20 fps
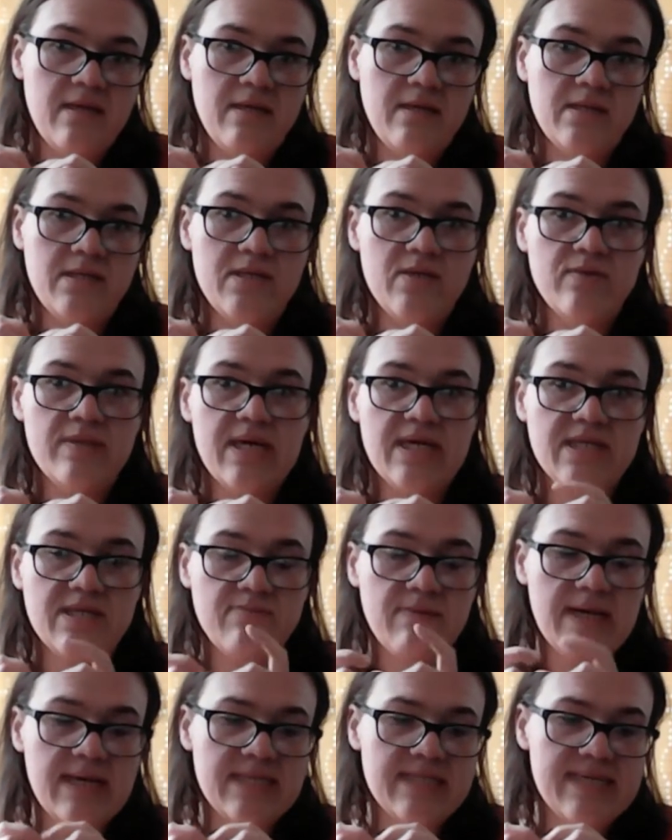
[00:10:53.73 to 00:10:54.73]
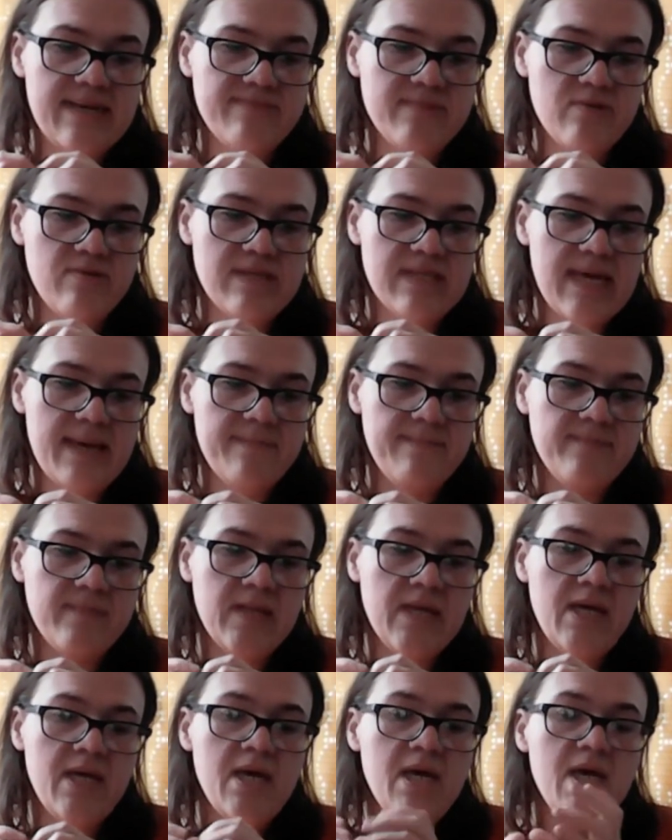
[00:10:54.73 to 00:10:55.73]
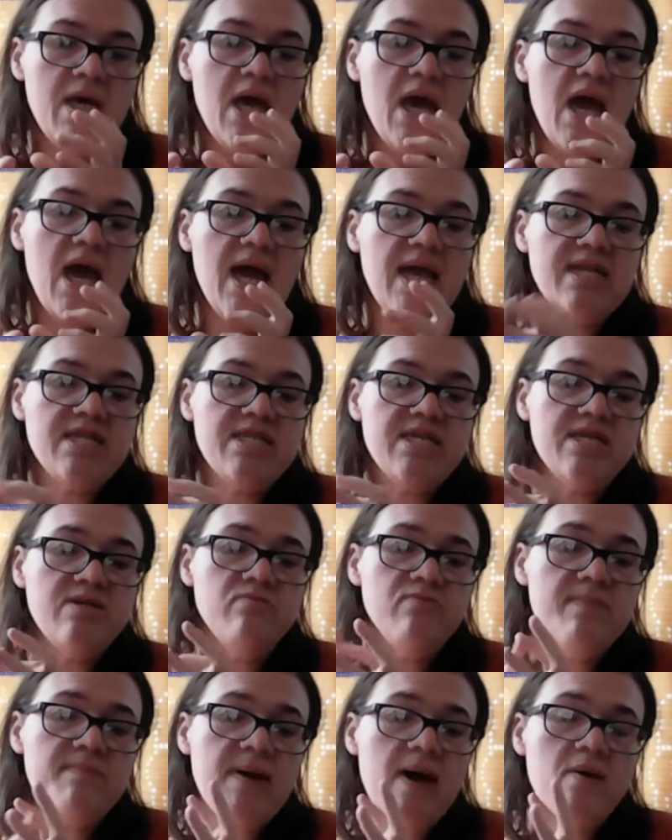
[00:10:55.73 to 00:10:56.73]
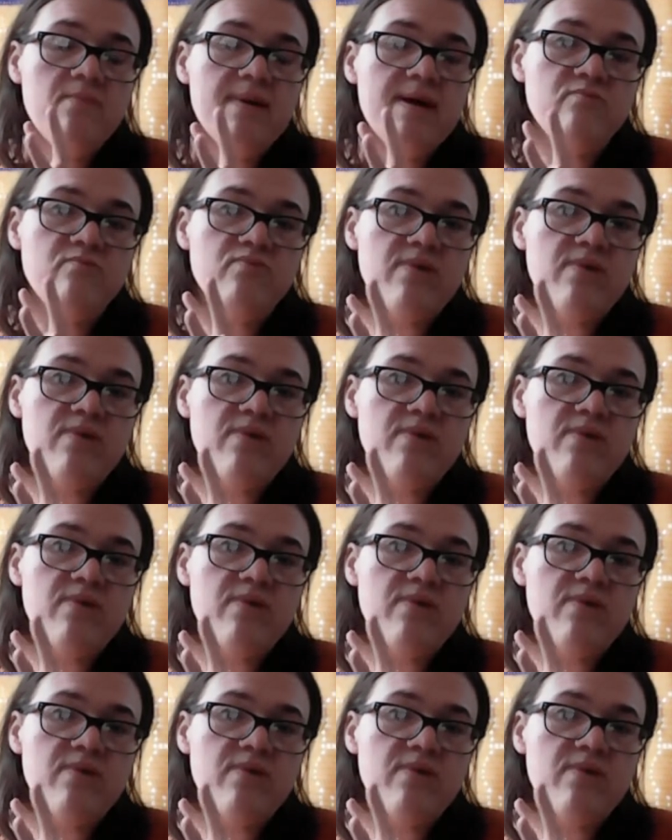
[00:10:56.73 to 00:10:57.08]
So that's why I stopped doing that. I did rip out my